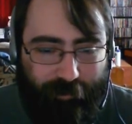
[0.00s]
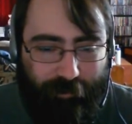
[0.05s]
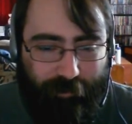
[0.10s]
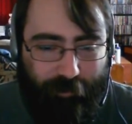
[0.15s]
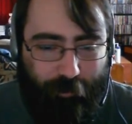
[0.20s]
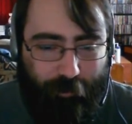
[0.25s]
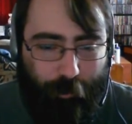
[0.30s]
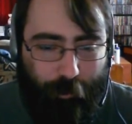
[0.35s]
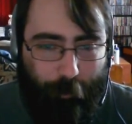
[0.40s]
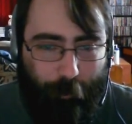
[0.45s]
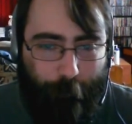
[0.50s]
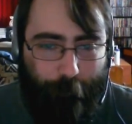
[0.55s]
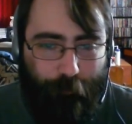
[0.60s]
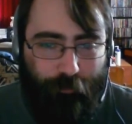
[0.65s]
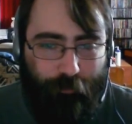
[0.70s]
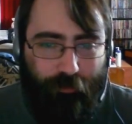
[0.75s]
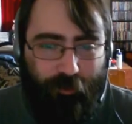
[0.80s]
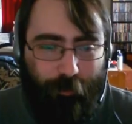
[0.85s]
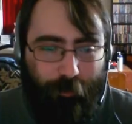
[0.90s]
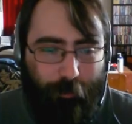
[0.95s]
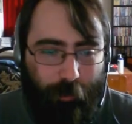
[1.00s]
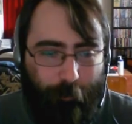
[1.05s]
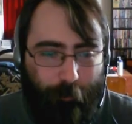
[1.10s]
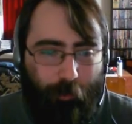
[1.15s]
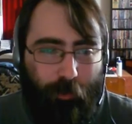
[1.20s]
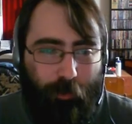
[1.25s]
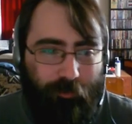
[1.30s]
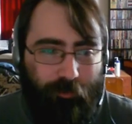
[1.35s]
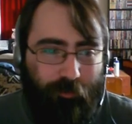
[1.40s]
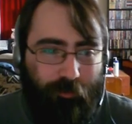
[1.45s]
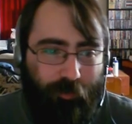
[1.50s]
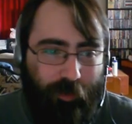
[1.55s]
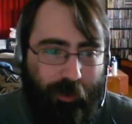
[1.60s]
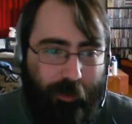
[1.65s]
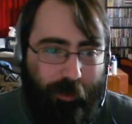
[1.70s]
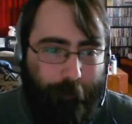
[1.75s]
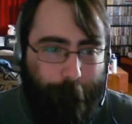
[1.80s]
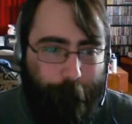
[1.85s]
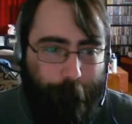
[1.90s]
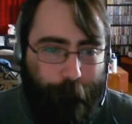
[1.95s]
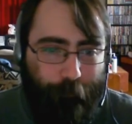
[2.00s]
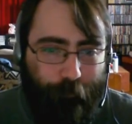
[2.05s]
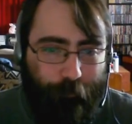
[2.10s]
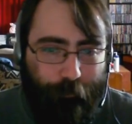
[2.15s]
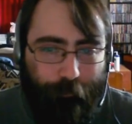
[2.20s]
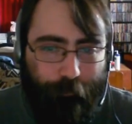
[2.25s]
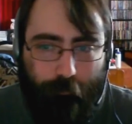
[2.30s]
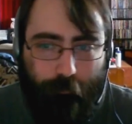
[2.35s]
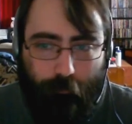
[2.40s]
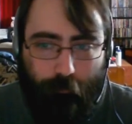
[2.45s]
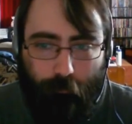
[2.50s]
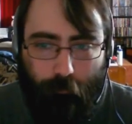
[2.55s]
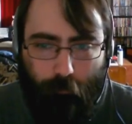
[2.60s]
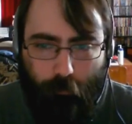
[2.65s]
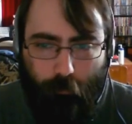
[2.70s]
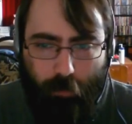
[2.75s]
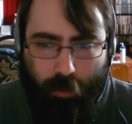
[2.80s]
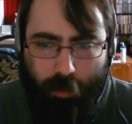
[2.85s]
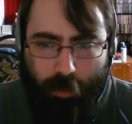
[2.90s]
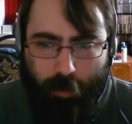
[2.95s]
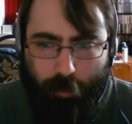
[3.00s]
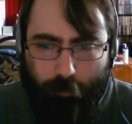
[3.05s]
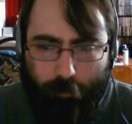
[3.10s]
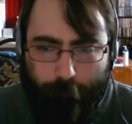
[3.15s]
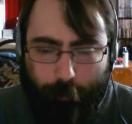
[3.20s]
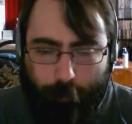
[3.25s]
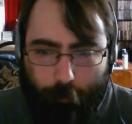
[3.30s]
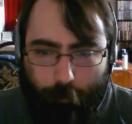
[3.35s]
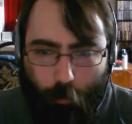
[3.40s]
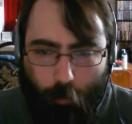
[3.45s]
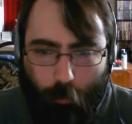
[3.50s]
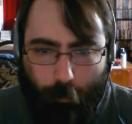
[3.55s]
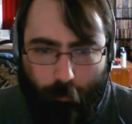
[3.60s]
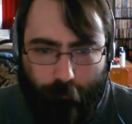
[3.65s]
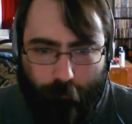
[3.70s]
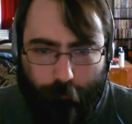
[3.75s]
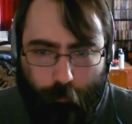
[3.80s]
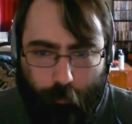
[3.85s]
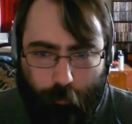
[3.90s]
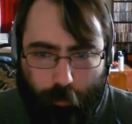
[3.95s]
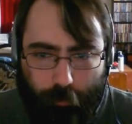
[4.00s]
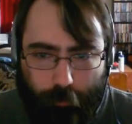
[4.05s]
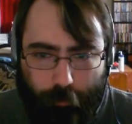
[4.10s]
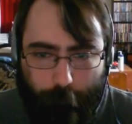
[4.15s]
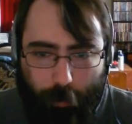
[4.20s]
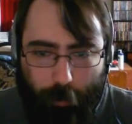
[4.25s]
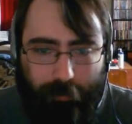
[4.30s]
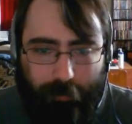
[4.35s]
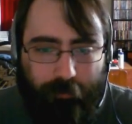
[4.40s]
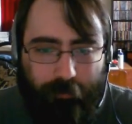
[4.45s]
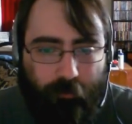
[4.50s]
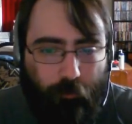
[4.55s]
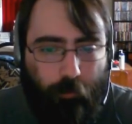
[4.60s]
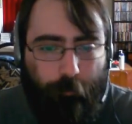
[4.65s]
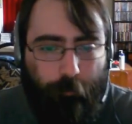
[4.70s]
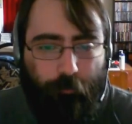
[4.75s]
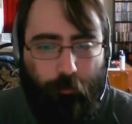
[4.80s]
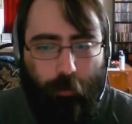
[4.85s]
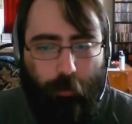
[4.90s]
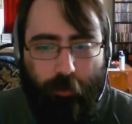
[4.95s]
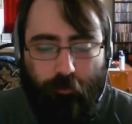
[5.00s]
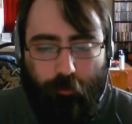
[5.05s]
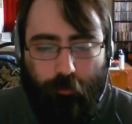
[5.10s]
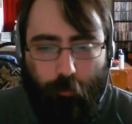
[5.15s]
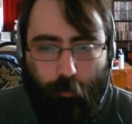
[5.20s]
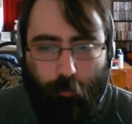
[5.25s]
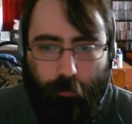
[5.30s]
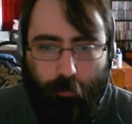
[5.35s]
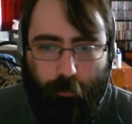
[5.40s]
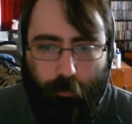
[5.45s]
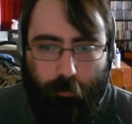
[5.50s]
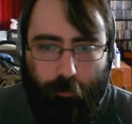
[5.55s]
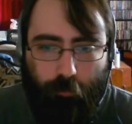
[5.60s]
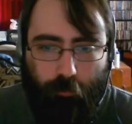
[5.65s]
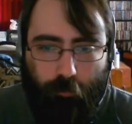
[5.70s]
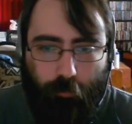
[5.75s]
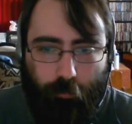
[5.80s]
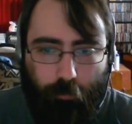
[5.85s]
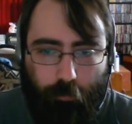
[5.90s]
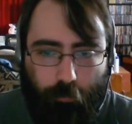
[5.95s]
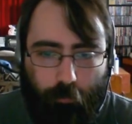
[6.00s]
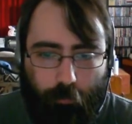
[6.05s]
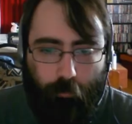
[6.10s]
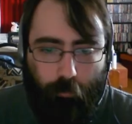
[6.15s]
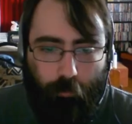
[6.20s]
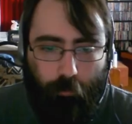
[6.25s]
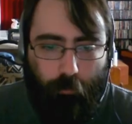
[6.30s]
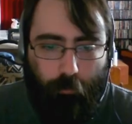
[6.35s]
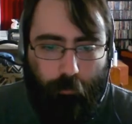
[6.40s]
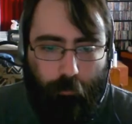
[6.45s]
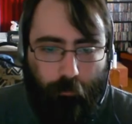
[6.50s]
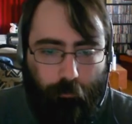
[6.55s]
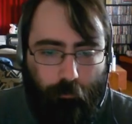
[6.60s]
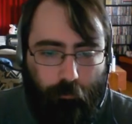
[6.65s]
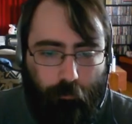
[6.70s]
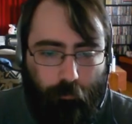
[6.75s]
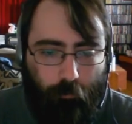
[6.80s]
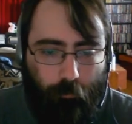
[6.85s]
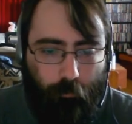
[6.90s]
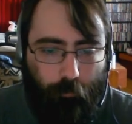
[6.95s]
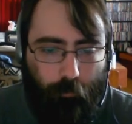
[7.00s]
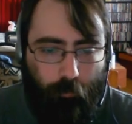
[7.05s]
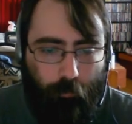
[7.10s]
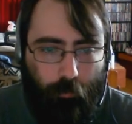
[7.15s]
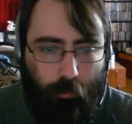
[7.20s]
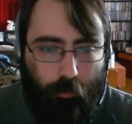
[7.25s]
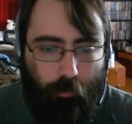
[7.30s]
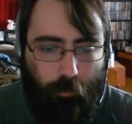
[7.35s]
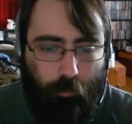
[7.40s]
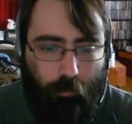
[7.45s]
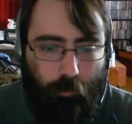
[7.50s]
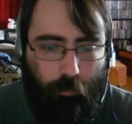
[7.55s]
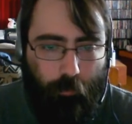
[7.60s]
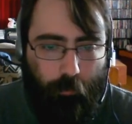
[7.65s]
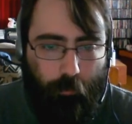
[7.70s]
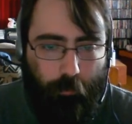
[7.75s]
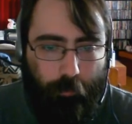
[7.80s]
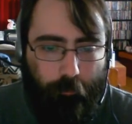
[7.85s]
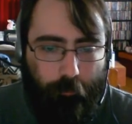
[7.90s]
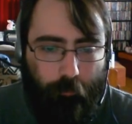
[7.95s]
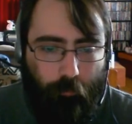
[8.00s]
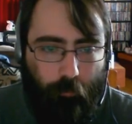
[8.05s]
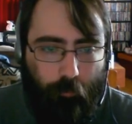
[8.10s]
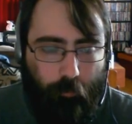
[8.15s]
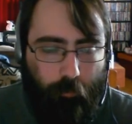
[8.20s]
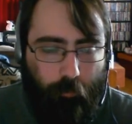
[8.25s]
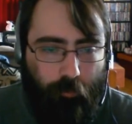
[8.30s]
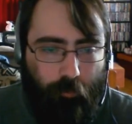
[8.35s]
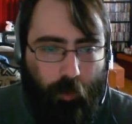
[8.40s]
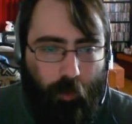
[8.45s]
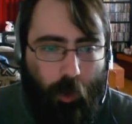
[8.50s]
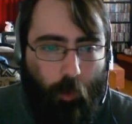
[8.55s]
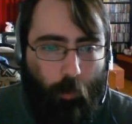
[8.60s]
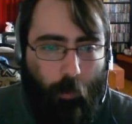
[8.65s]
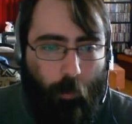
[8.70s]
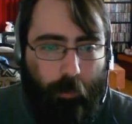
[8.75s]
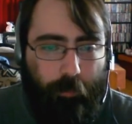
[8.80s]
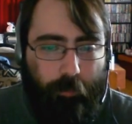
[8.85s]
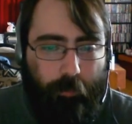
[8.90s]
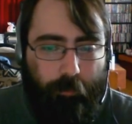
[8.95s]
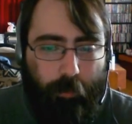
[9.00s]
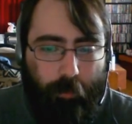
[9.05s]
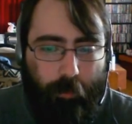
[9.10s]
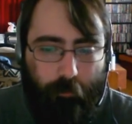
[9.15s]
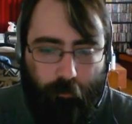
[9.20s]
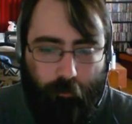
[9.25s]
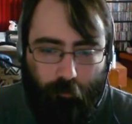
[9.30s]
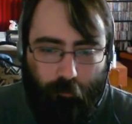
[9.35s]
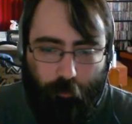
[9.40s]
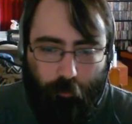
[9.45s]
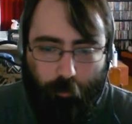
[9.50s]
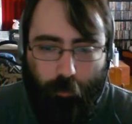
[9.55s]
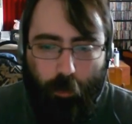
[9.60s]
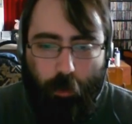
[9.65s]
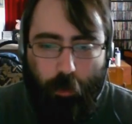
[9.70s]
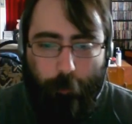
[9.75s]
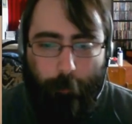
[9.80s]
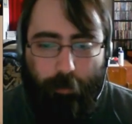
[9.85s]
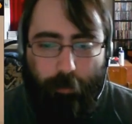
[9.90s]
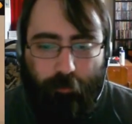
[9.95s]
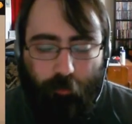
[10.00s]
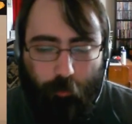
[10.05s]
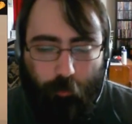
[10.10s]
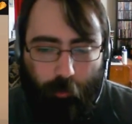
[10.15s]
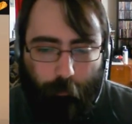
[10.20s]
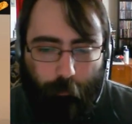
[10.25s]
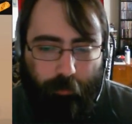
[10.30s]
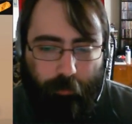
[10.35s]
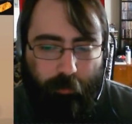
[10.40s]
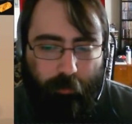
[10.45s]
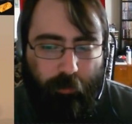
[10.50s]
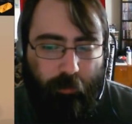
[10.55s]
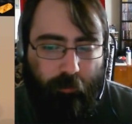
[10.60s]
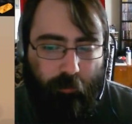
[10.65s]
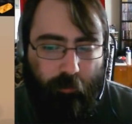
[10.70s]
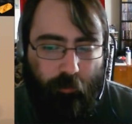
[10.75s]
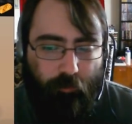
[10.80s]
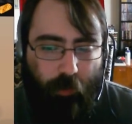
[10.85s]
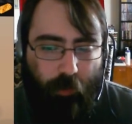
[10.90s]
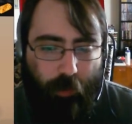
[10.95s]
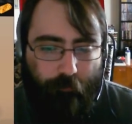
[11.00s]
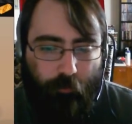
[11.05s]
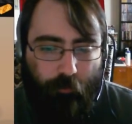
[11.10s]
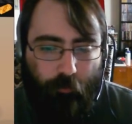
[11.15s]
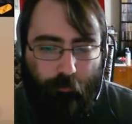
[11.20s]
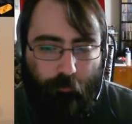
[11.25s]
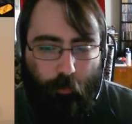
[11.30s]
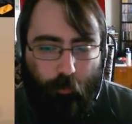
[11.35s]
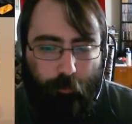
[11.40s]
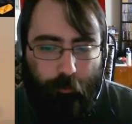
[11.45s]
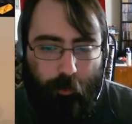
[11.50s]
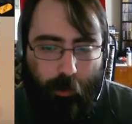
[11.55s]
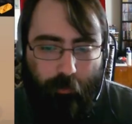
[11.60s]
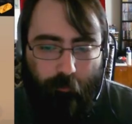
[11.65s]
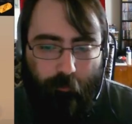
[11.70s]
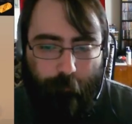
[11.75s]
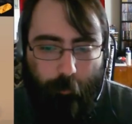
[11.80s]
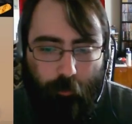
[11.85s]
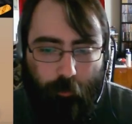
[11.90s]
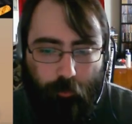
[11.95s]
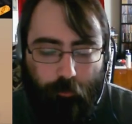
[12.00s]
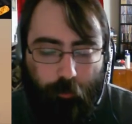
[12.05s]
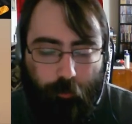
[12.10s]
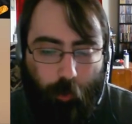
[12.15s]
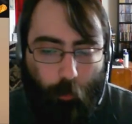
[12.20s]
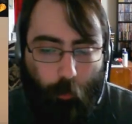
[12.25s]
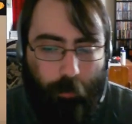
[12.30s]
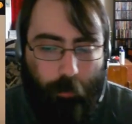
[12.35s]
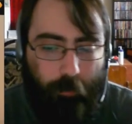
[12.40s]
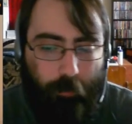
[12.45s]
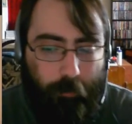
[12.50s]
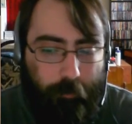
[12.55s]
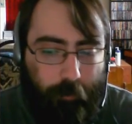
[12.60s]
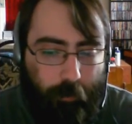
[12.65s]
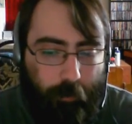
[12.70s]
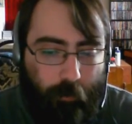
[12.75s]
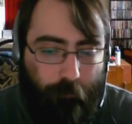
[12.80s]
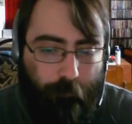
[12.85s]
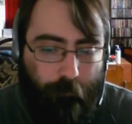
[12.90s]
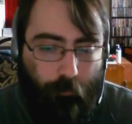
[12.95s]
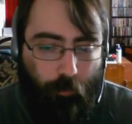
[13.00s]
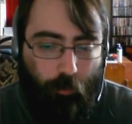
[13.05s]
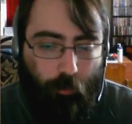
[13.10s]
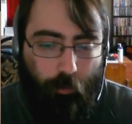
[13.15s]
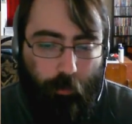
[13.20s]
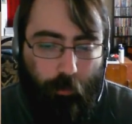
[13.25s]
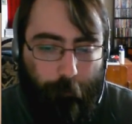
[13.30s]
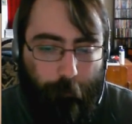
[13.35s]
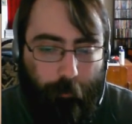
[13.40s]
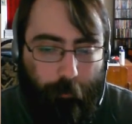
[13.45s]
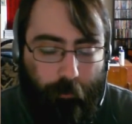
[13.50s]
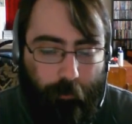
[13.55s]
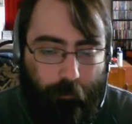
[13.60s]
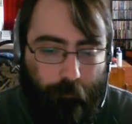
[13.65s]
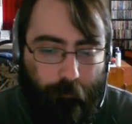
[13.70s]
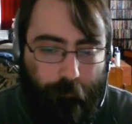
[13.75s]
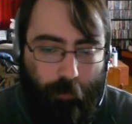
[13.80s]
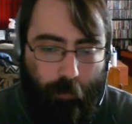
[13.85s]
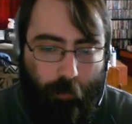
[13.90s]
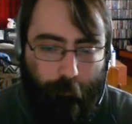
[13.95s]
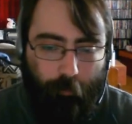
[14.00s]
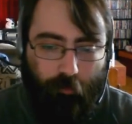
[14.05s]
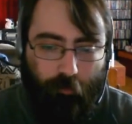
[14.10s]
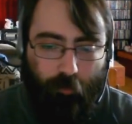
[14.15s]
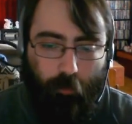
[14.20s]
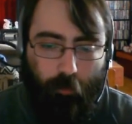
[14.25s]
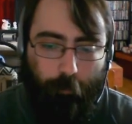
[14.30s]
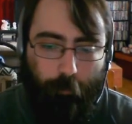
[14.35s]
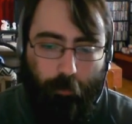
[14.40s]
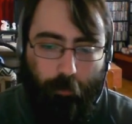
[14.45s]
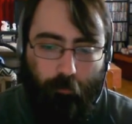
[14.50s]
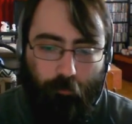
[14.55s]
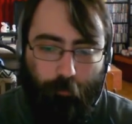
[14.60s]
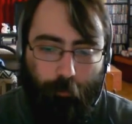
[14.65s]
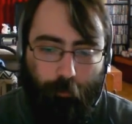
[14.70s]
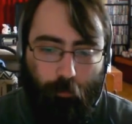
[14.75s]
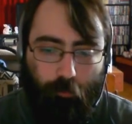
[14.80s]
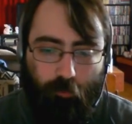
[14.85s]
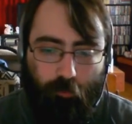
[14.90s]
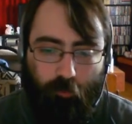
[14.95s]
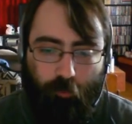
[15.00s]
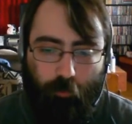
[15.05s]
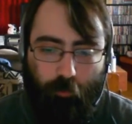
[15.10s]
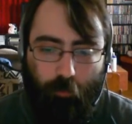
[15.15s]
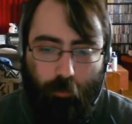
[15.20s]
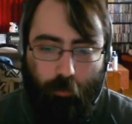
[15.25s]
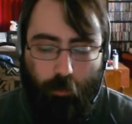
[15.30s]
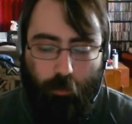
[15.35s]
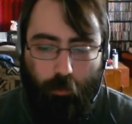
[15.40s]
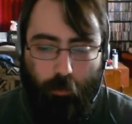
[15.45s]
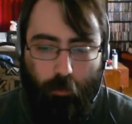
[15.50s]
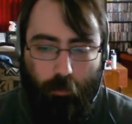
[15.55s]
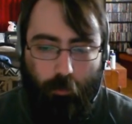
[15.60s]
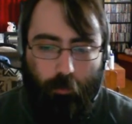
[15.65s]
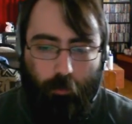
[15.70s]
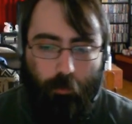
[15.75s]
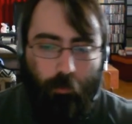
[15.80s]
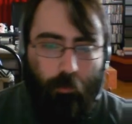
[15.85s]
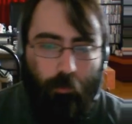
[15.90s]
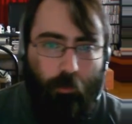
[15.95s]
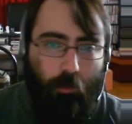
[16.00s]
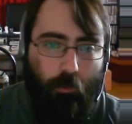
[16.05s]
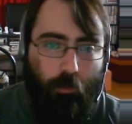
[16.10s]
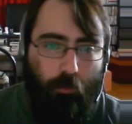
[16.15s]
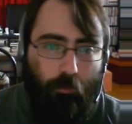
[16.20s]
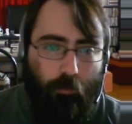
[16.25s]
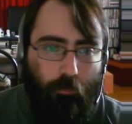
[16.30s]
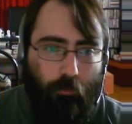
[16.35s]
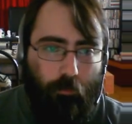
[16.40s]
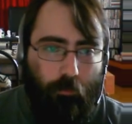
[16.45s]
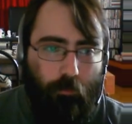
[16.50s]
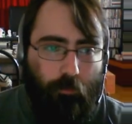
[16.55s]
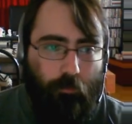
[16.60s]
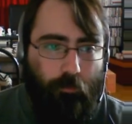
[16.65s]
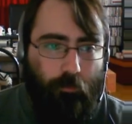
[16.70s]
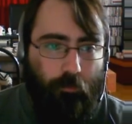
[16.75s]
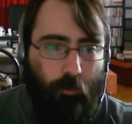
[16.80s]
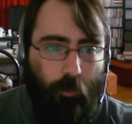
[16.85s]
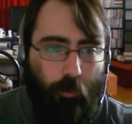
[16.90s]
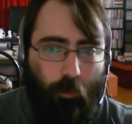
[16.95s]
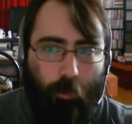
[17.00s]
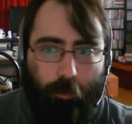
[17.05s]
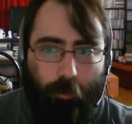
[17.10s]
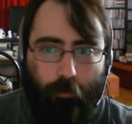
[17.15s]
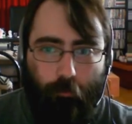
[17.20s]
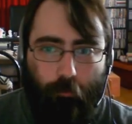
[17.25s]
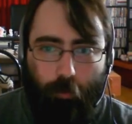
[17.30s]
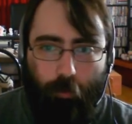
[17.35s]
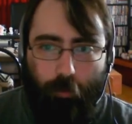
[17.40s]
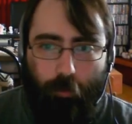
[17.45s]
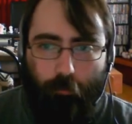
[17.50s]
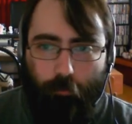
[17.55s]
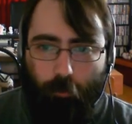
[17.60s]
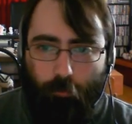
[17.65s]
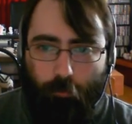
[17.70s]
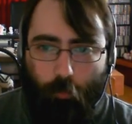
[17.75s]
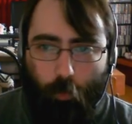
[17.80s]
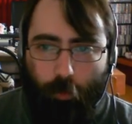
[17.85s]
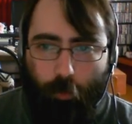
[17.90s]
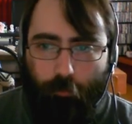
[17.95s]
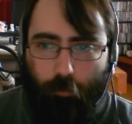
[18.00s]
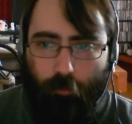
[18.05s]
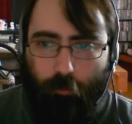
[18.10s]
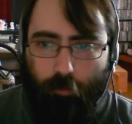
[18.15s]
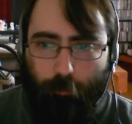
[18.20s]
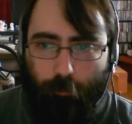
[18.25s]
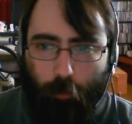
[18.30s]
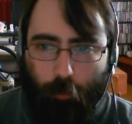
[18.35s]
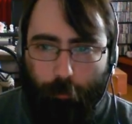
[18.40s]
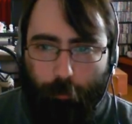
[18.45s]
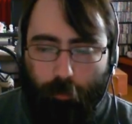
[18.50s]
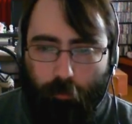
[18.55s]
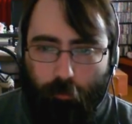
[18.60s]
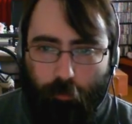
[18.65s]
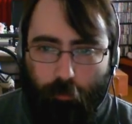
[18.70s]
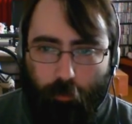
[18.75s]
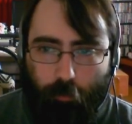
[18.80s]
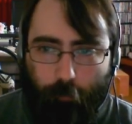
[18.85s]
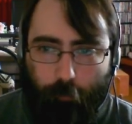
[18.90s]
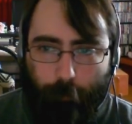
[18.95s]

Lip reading: Okay, so I'm going to purchase that. And maybe one more food item. Ice creams are actually really easy to add to the list. Rainy day, this is good. Makes a great rainy day dish. Have this food on your active menu during a rainy day for an immediate 5% buzz boost. So I don't know the weather at the moment.